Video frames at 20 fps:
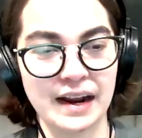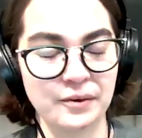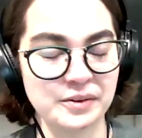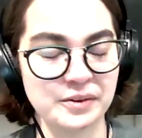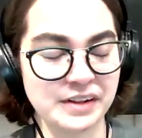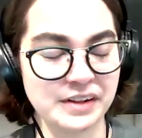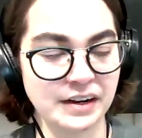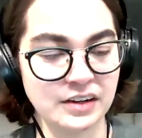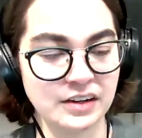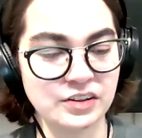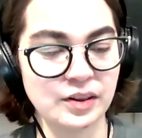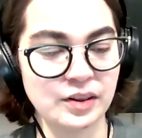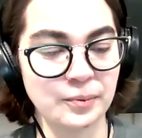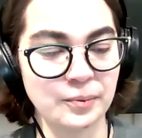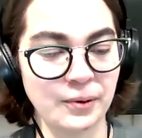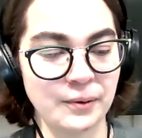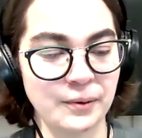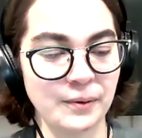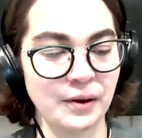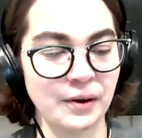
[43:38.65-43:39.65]
I was getting to
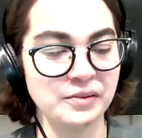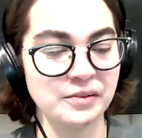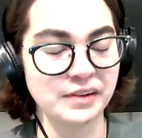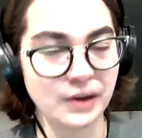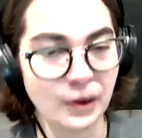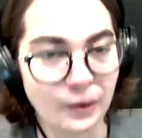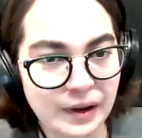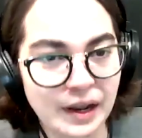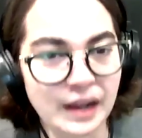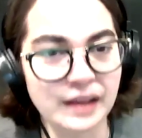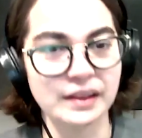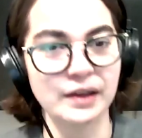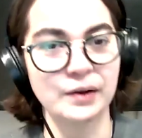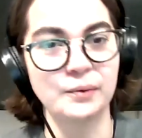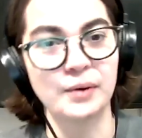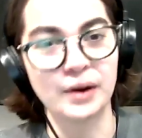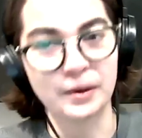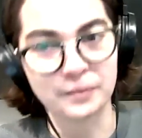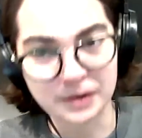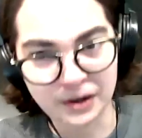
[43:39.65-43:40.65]
the point where I was like, okay,
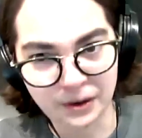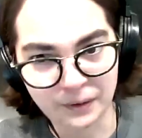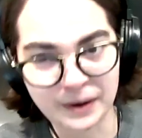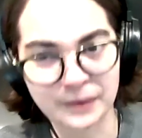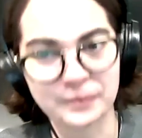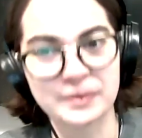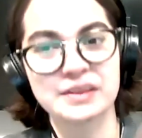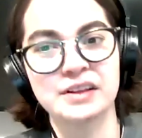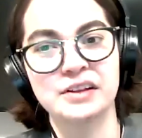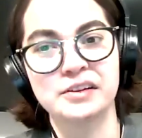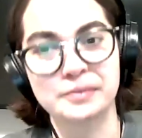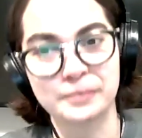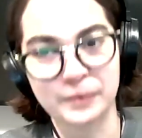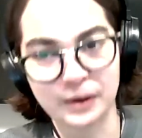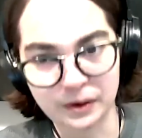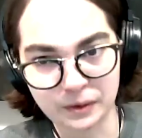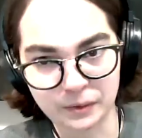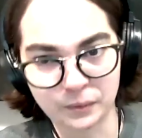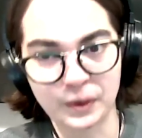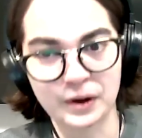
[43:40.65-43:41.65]
like where are we going with this?
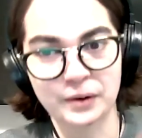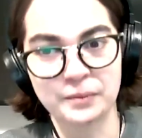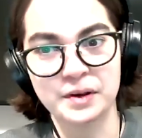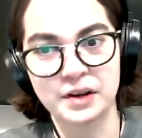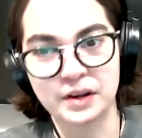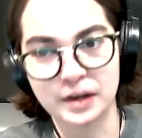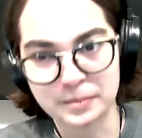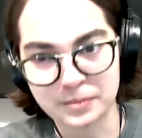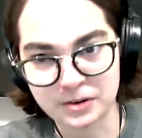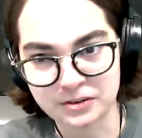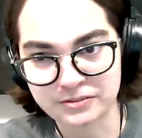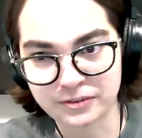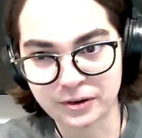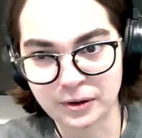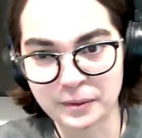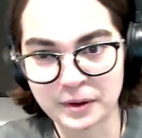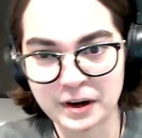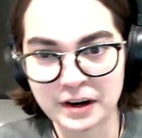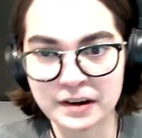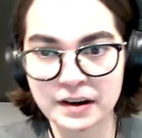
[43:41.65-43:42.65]
When are we going to move
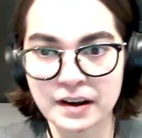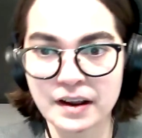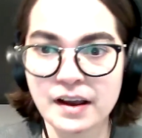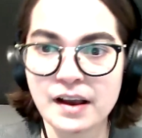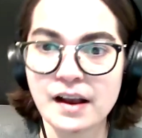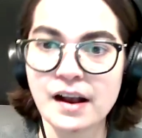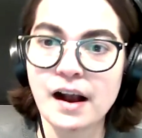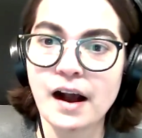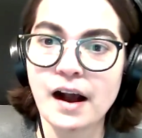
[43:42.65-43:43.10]
forward?